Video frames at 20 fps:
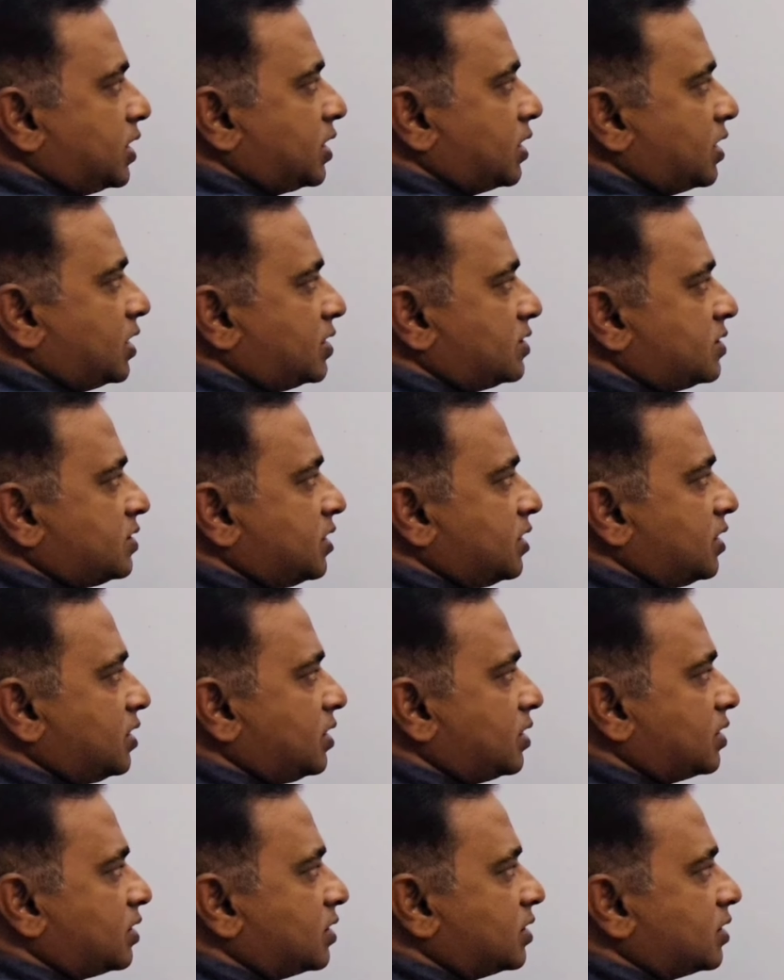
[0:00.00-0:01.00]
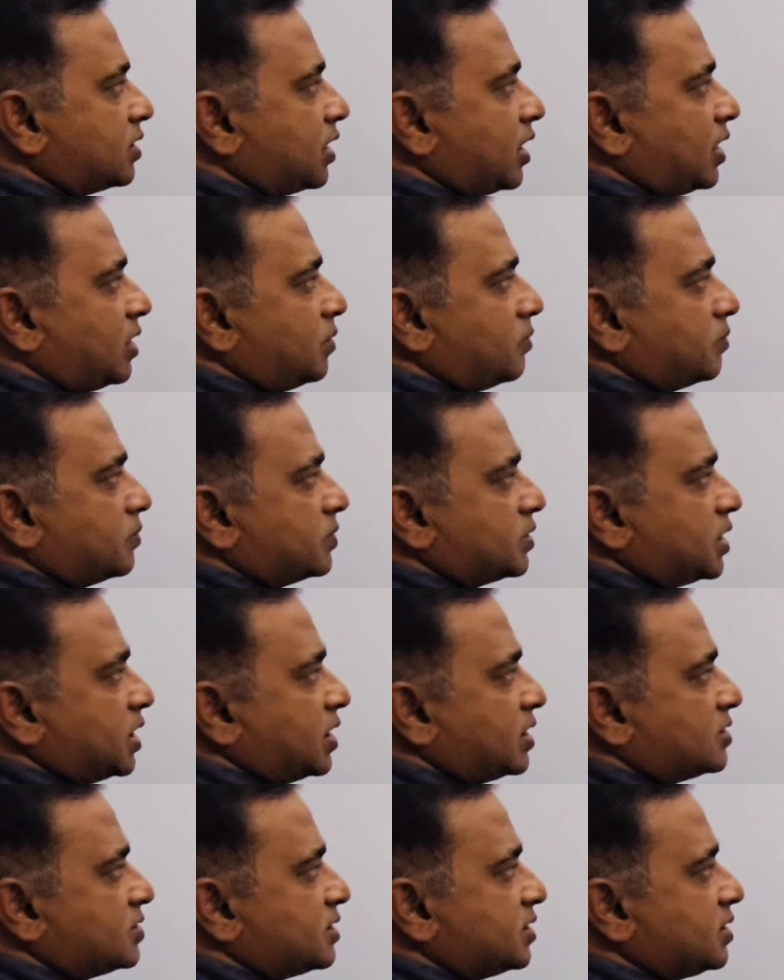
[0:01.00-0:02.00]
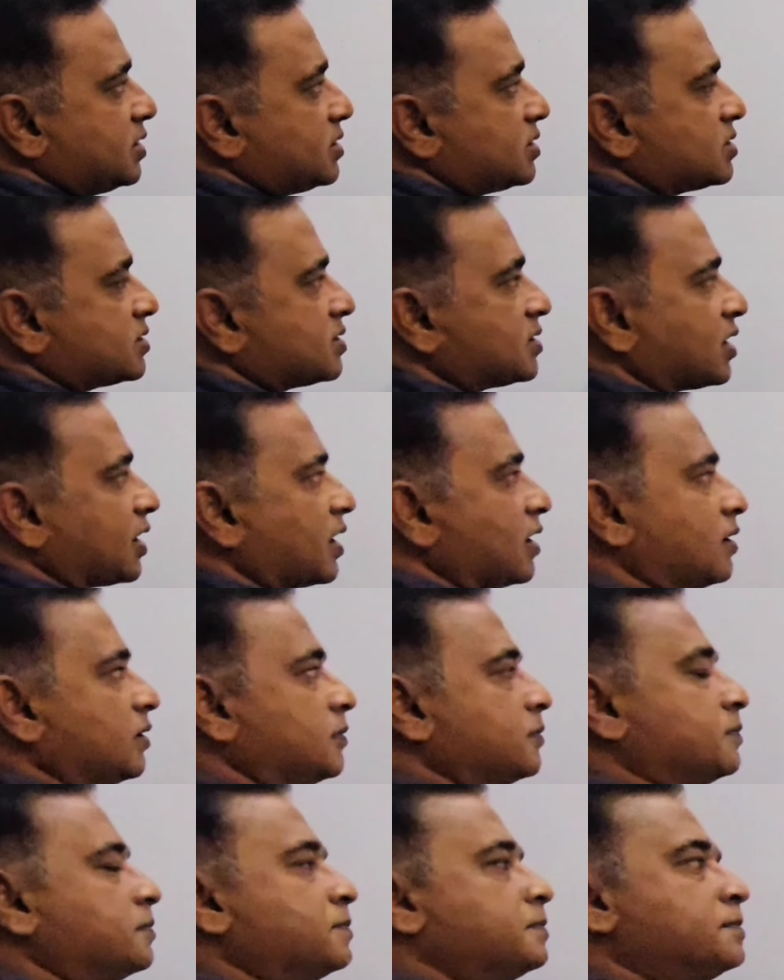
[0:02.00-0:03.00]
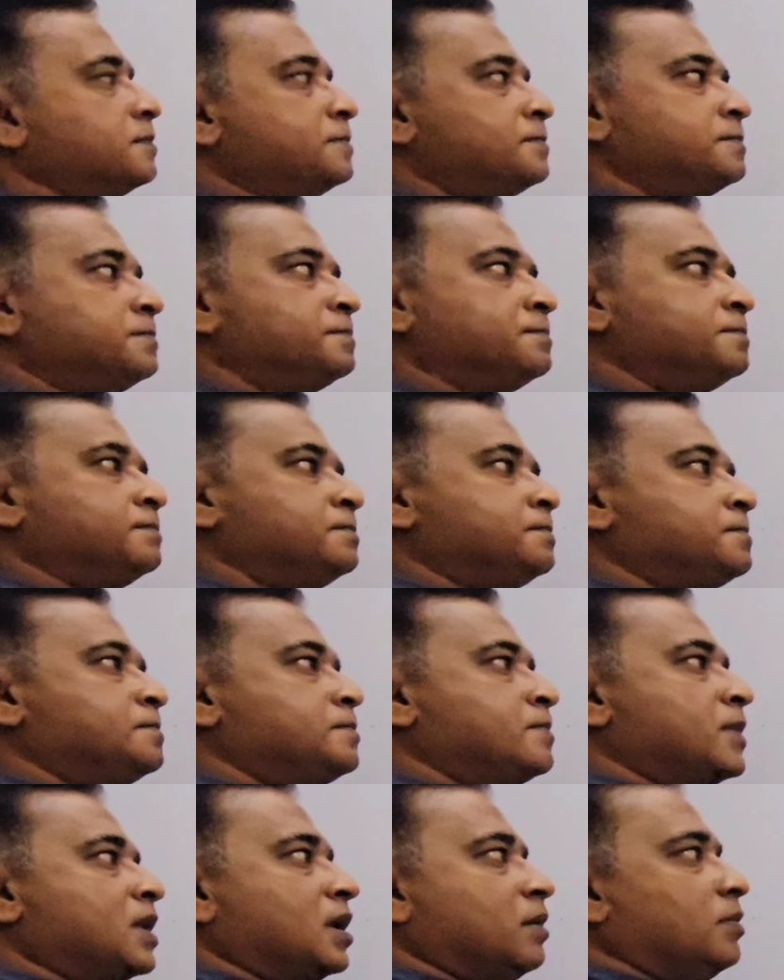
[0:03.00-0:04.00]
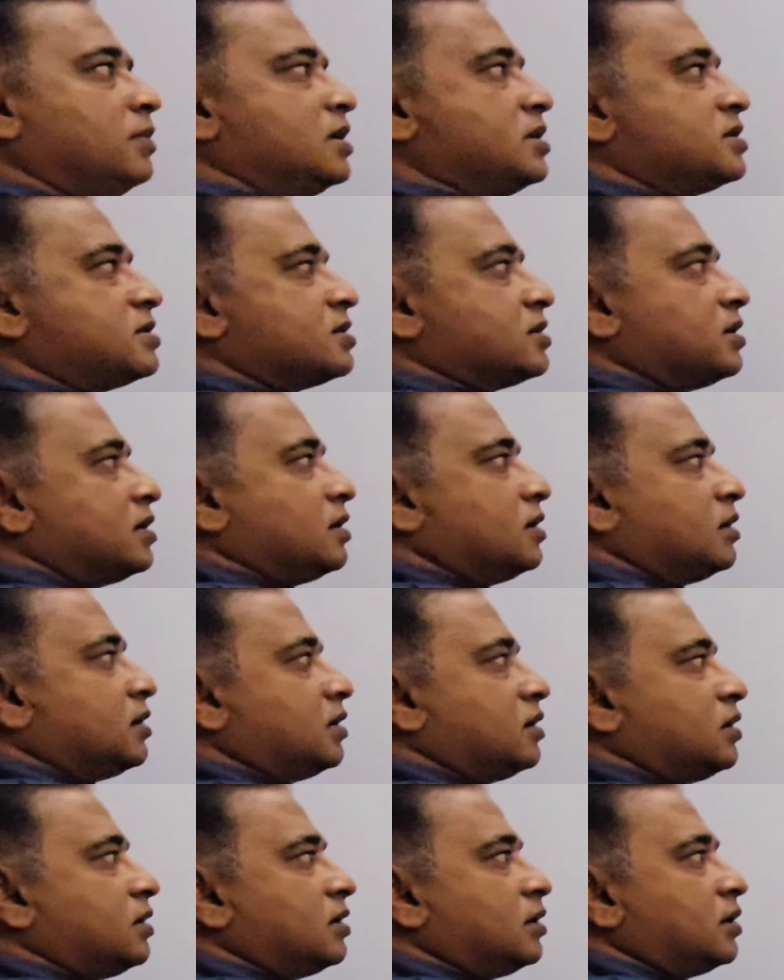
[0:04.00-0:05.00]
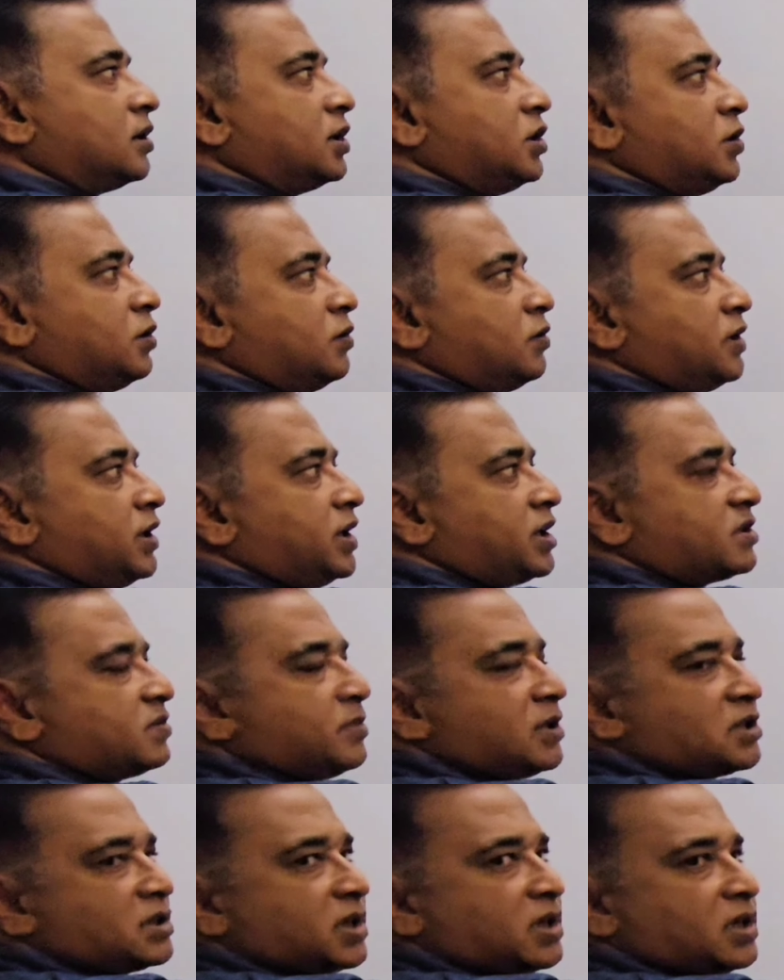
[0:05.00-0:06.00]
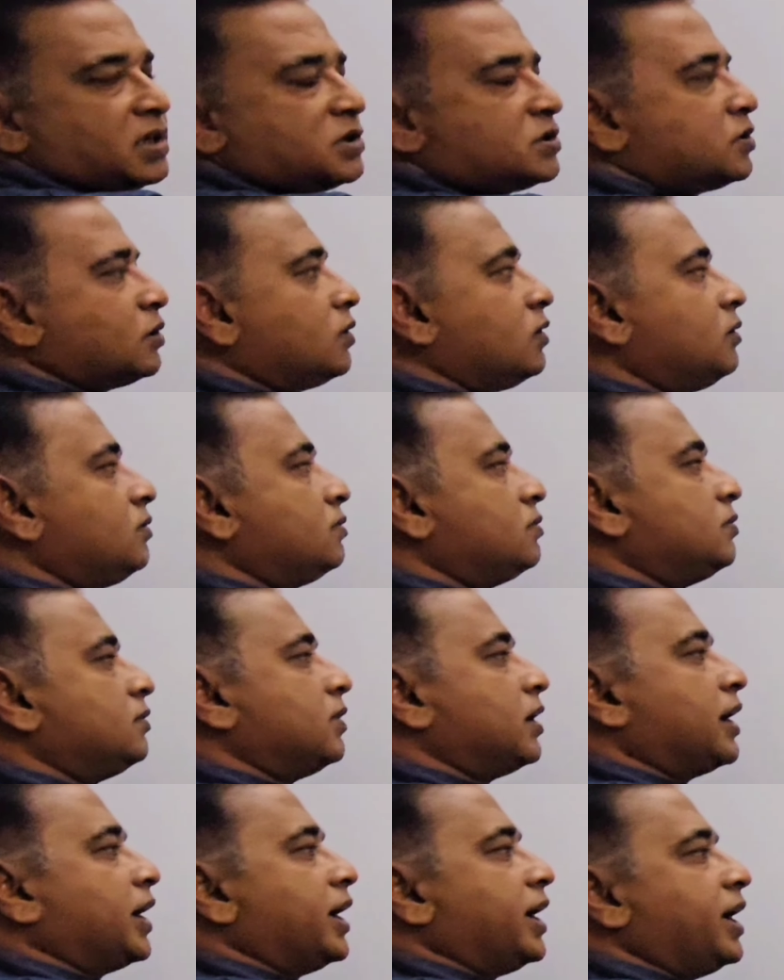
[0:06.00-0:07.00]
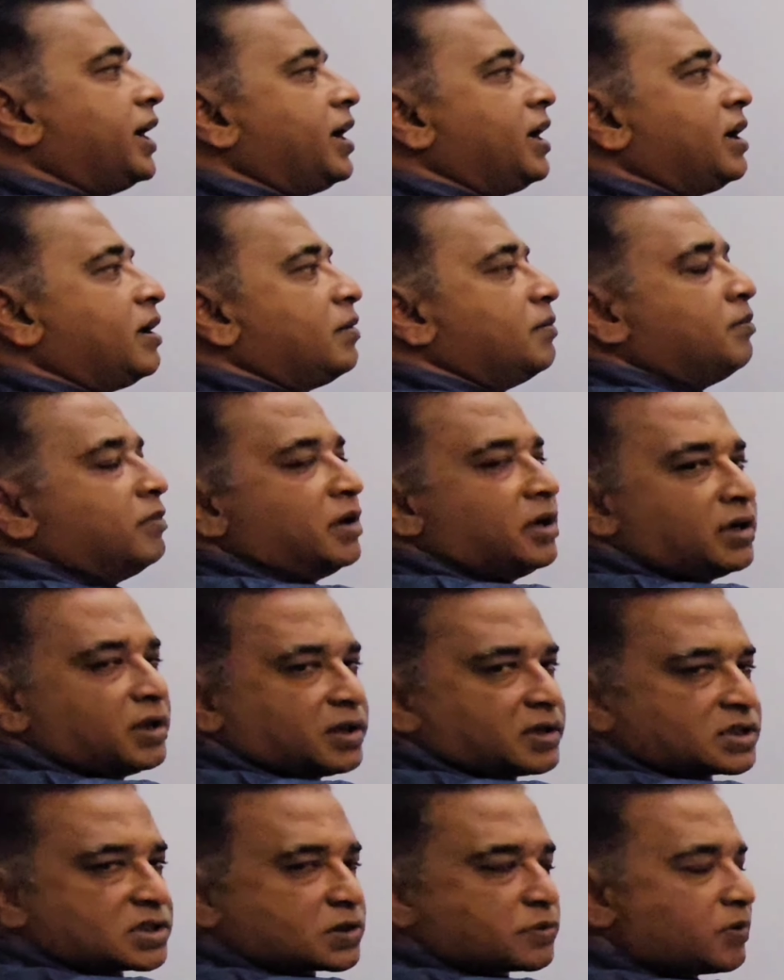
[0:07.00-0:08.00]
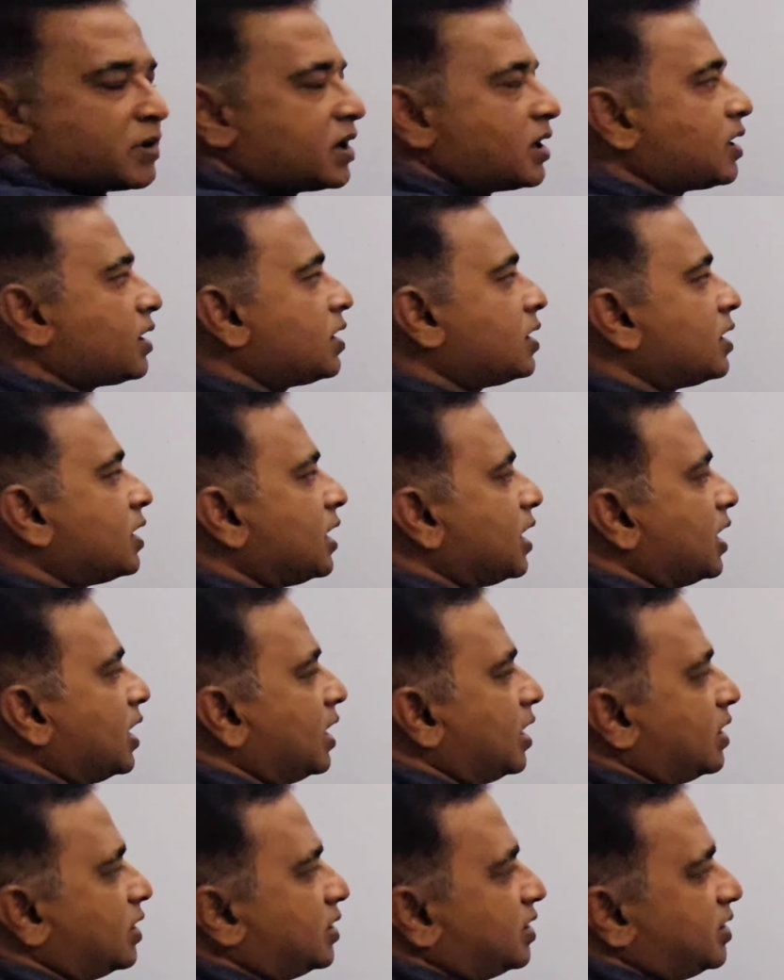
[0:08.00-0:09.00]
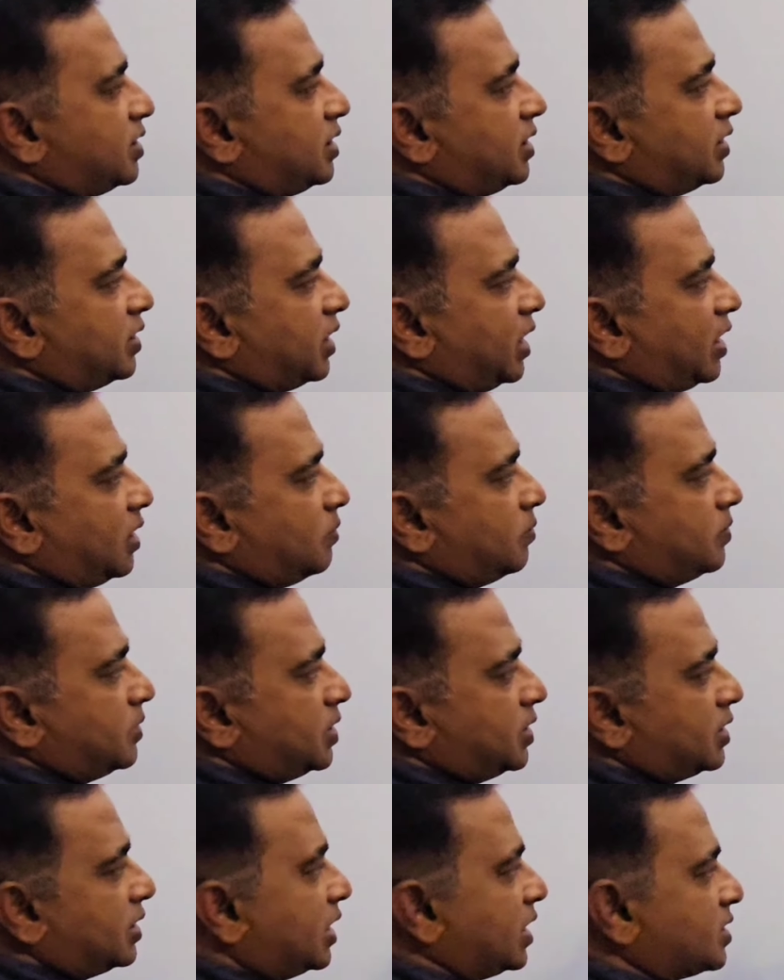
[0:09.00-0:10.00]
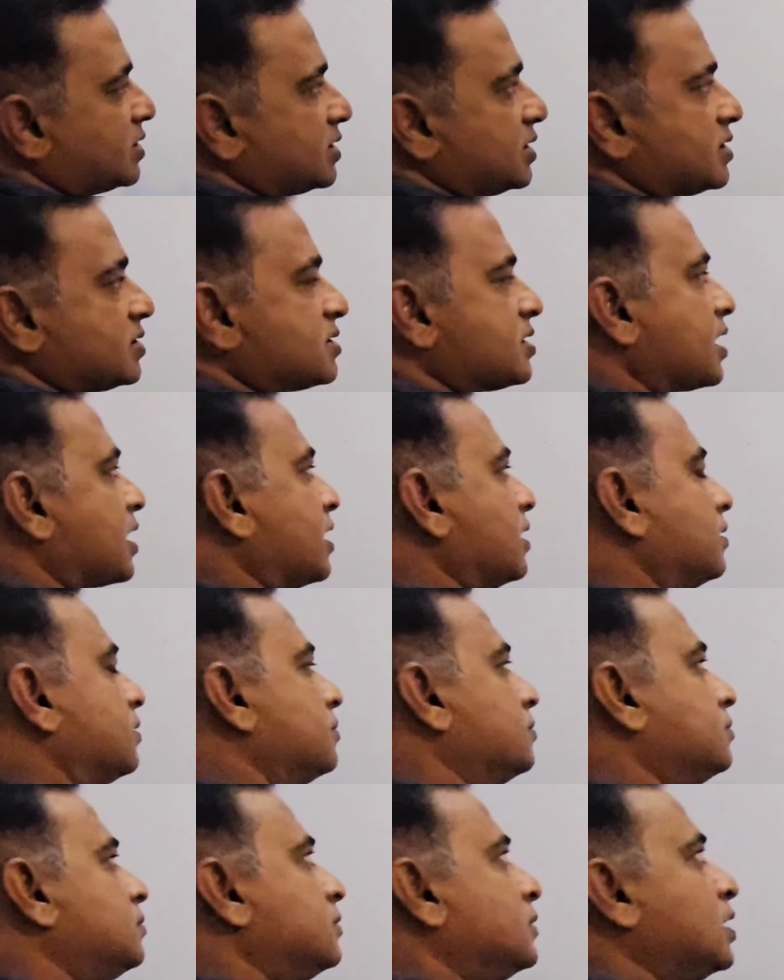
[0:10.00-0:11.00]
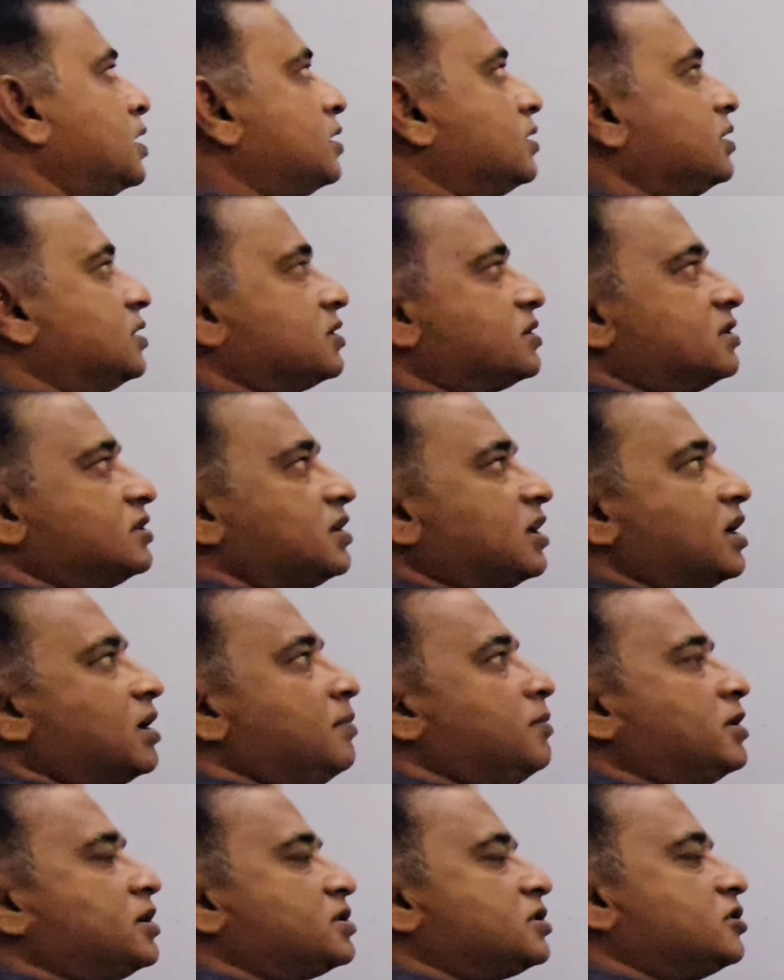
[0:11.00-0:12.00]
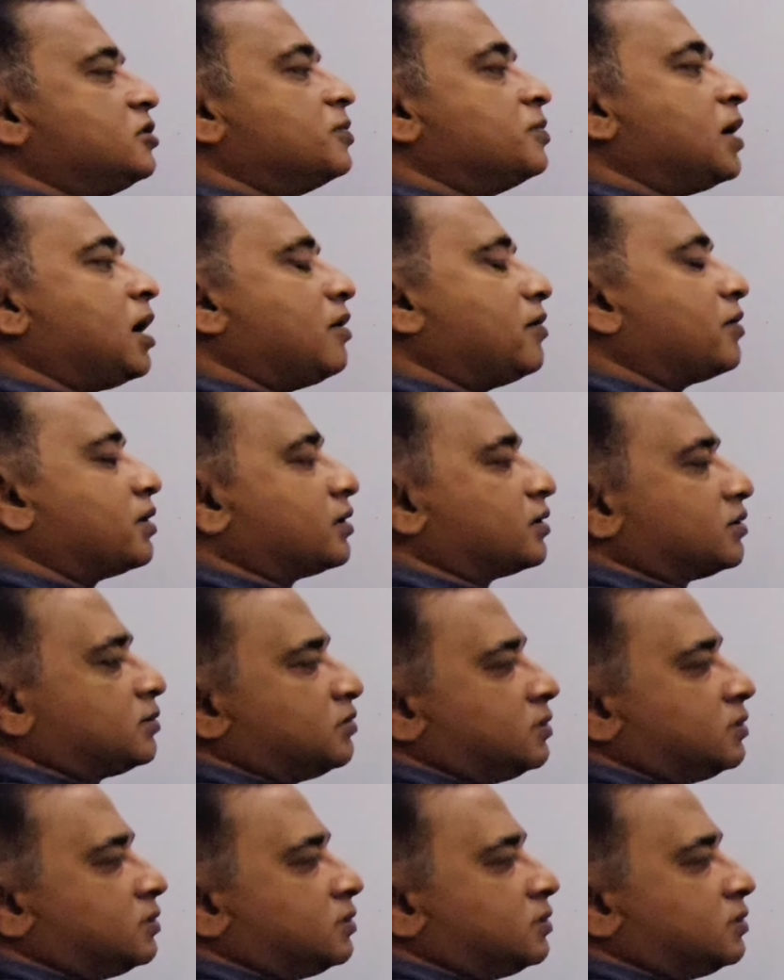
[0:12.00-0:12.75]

Here is the time, that is in second. Means Q it is measured in joule, A meter square, and T time, that is in second. This is emissive power.